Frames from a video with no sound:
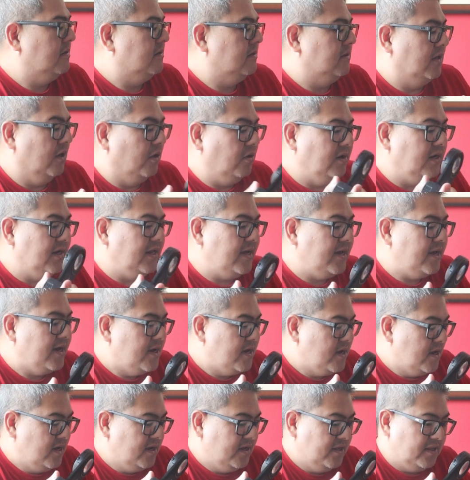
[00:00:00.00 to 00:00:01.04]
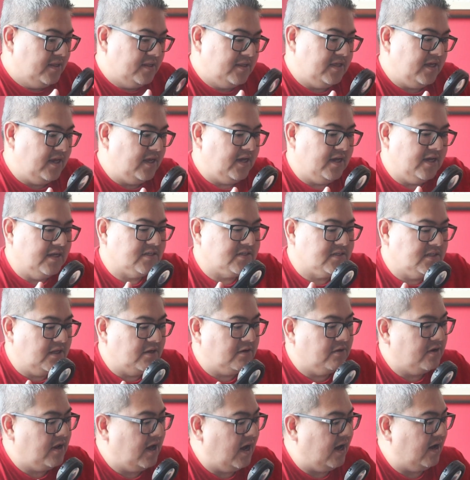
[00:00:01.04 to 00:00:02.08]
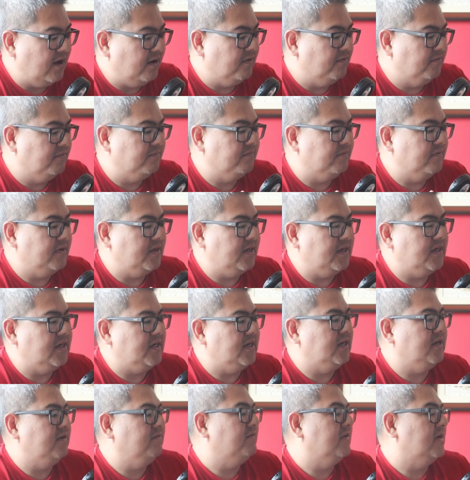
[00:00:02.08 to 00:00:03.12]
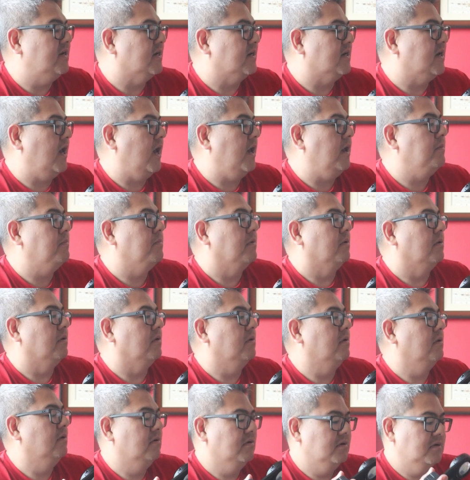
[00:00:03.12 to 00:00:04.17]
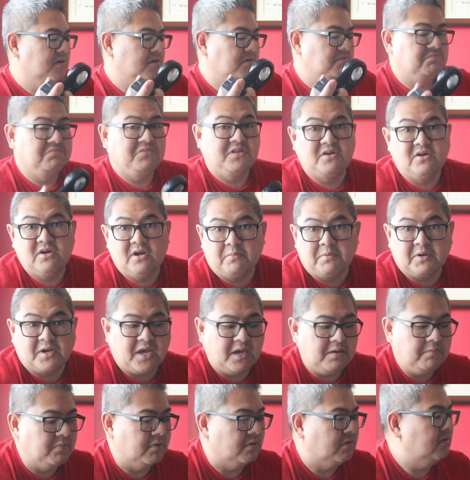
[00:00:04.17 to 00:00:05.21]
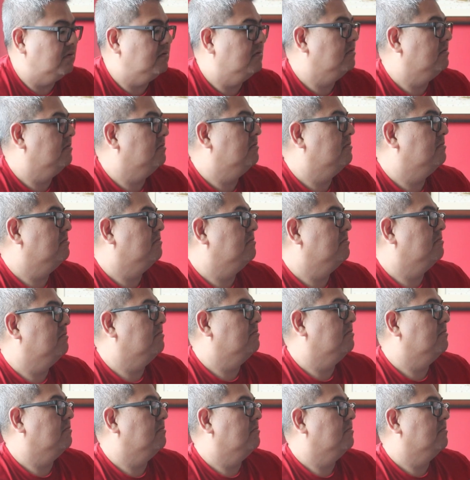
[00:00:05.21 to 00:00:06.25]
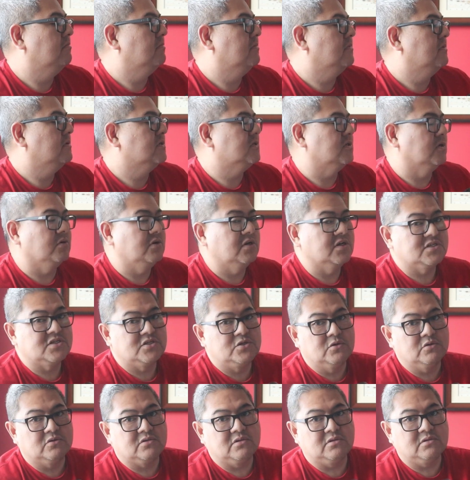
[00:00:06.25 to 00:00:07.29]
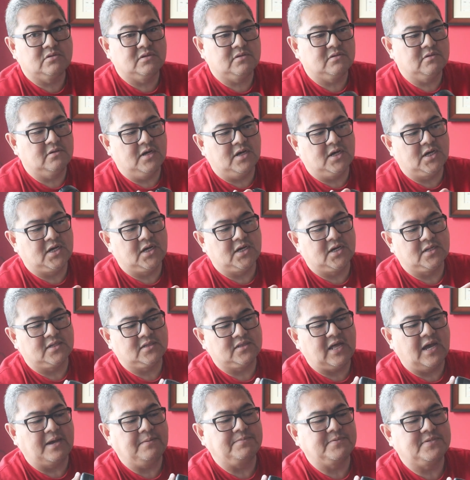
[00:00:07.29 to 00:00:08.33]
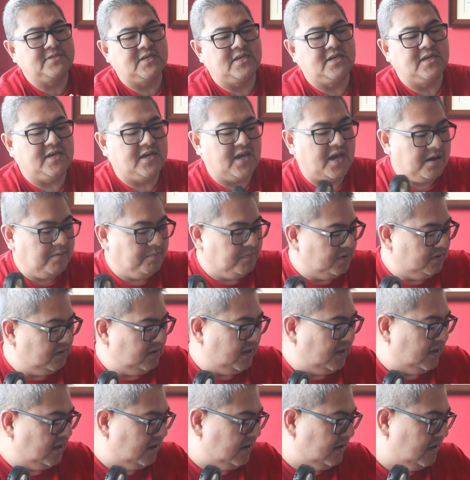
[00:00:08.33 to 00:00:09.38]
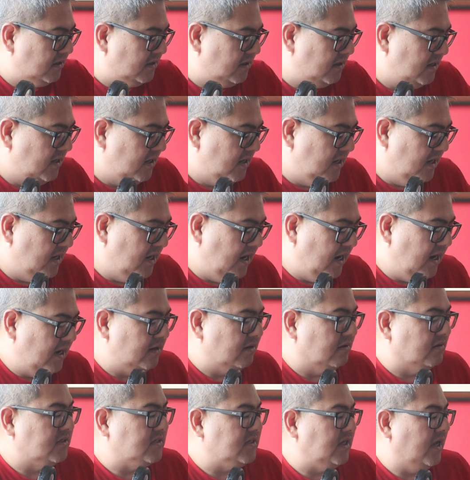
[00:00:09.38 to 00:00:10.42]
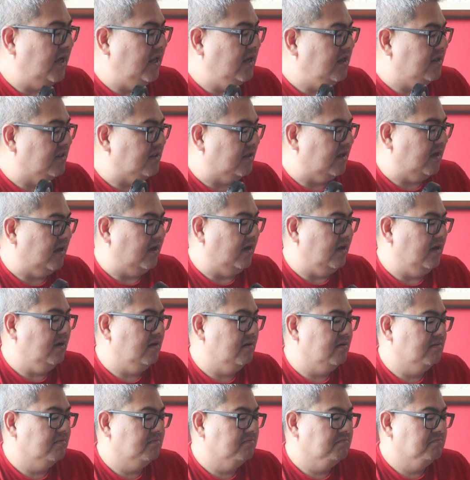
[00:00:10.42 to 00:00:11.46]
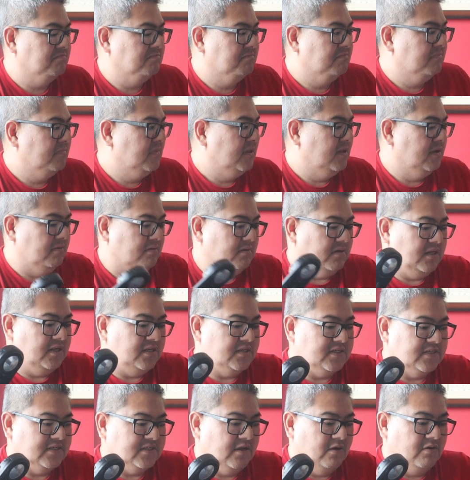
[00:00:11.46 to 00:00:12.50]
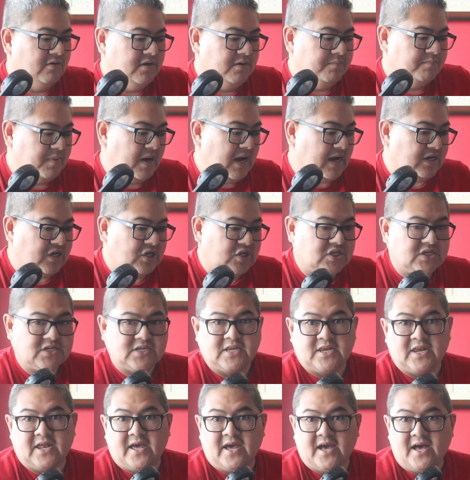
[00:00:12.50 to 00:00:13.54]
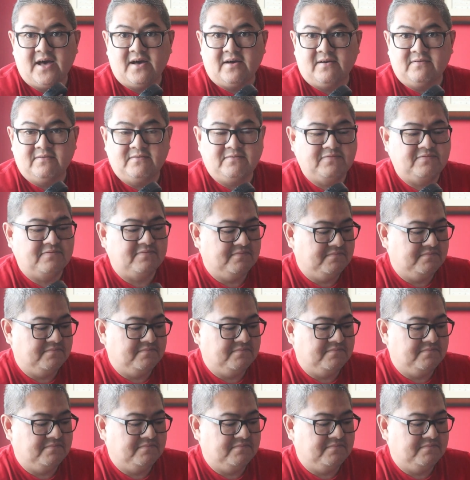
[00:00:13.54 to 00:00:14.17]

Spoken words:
The only thing is they don't have even a cable. They don't have a cable. So there's no Type-C cable here. I don't see anything. This is the only package that I have.